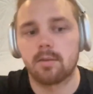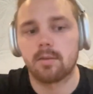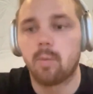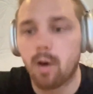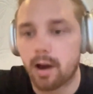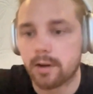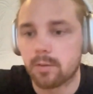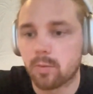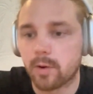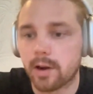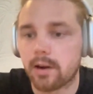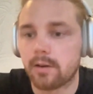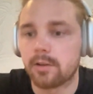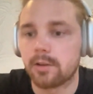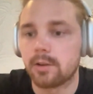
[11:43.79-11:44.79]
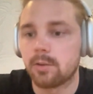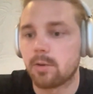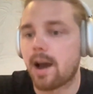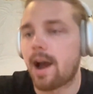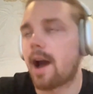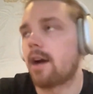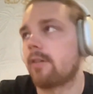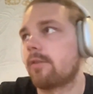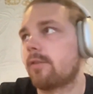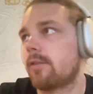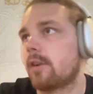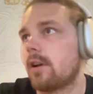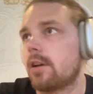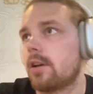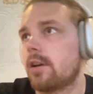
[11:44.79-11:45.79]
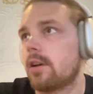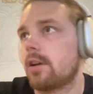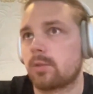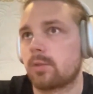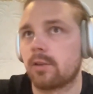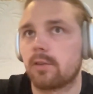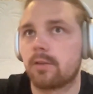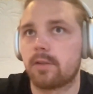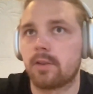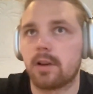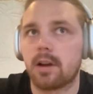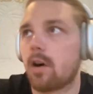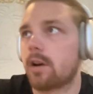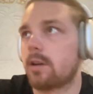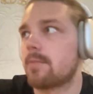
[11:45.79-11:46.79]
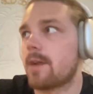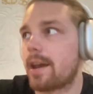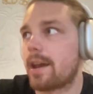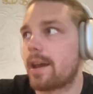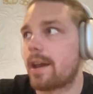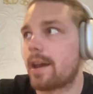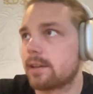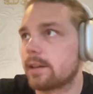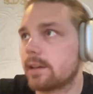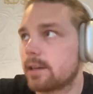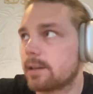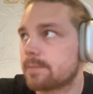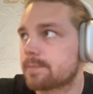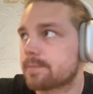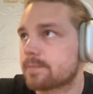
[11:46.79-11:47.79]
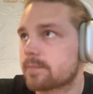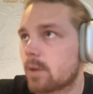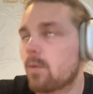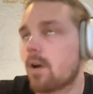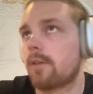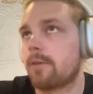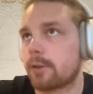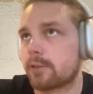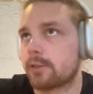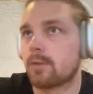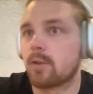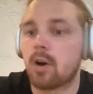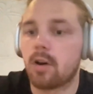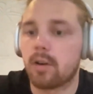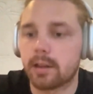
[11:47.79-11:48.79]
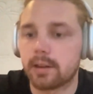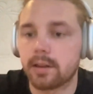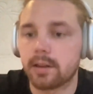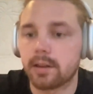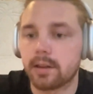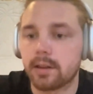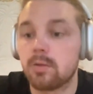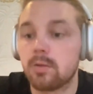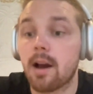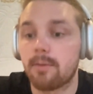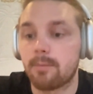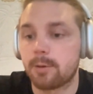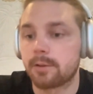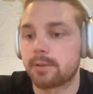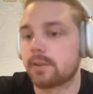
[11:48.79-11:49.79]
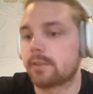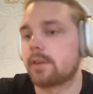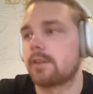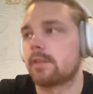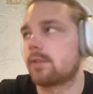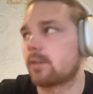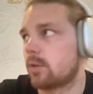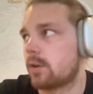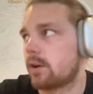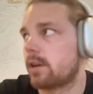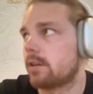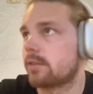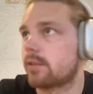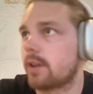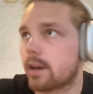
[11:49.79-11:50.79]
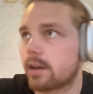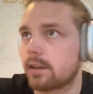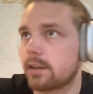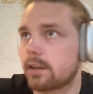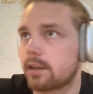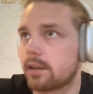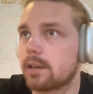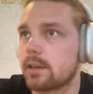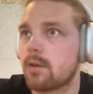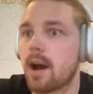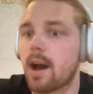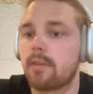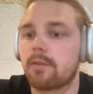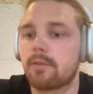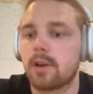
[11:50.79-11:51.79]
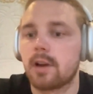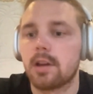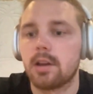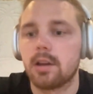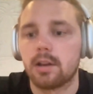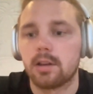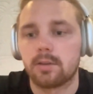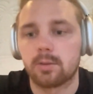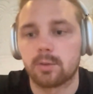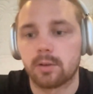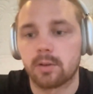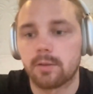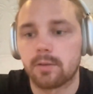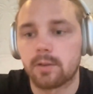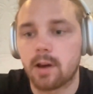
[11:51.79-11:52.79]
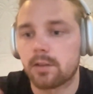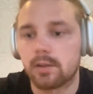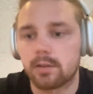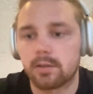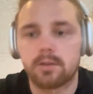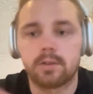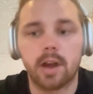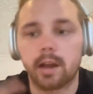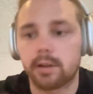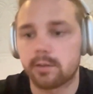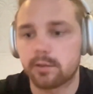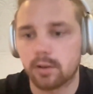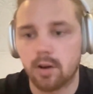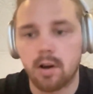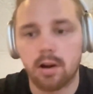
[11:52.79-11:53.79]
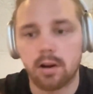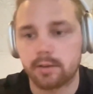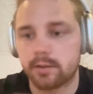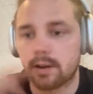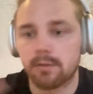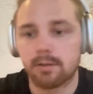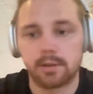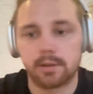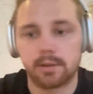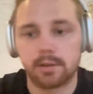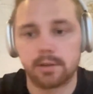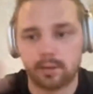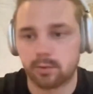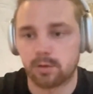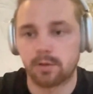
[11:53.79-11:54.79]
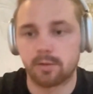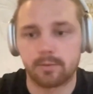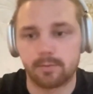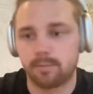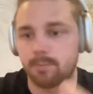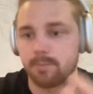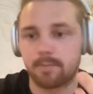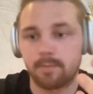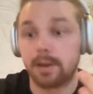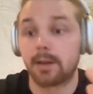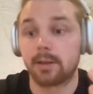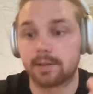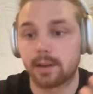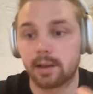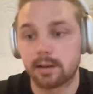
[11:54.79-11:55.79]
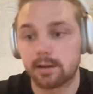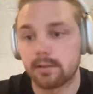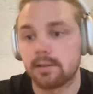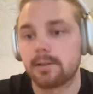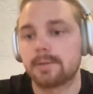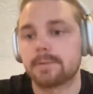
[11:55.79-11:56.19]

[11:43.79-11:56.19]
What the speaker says: one where you have sort of automatically, well, first of all, you have persistent storage. Secondly, you have sort of change logs, everything sort of built in.